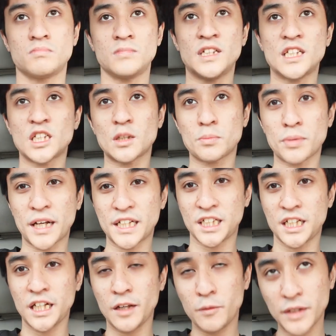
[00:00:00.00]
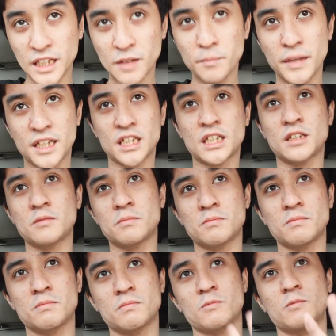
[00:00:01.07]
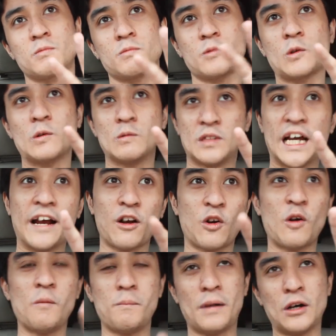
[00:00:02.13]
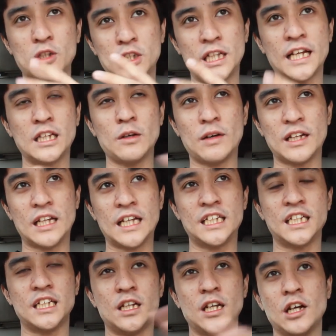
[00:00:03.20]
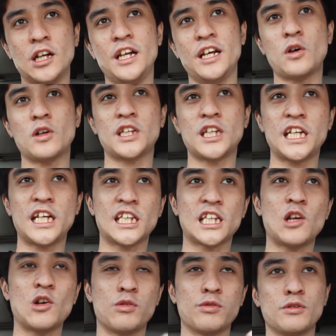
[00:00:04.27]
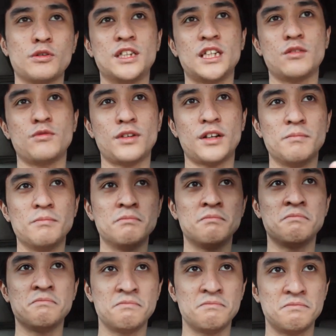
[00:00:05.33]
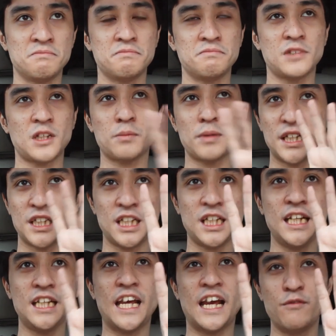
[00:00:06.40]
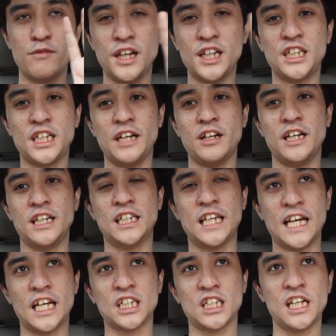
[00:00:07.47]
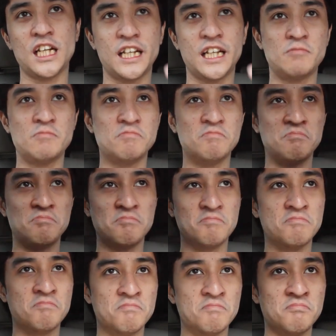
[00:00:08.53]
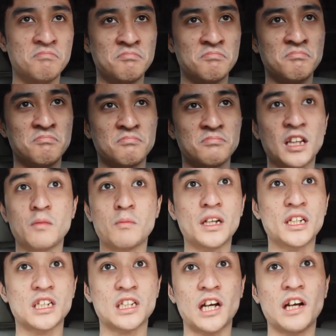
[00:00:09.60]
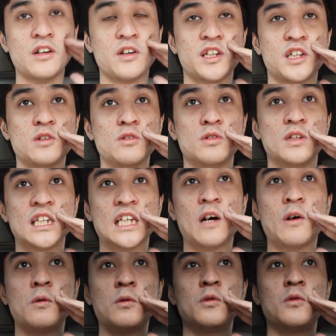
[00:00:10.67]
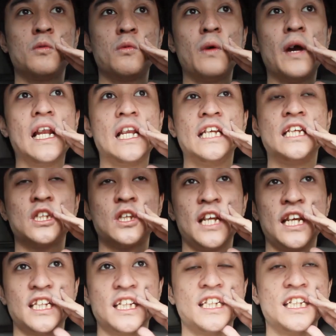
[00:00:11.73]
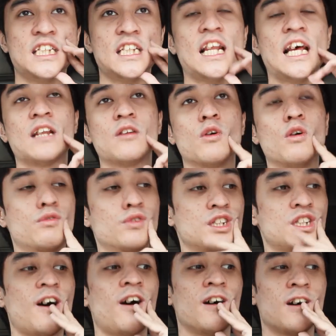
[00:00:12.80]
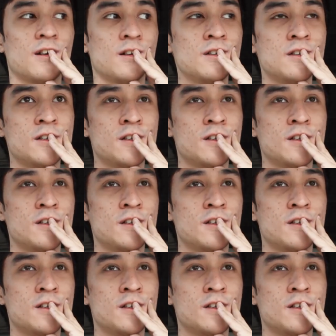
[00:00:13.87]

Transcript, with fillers: that's surprisingly with the mixed tire compounds like the one I said earlier Continental off-roads at front surprisingly the NVH here is excellent and not much tire noise too that's how well insulated these Land Rovers are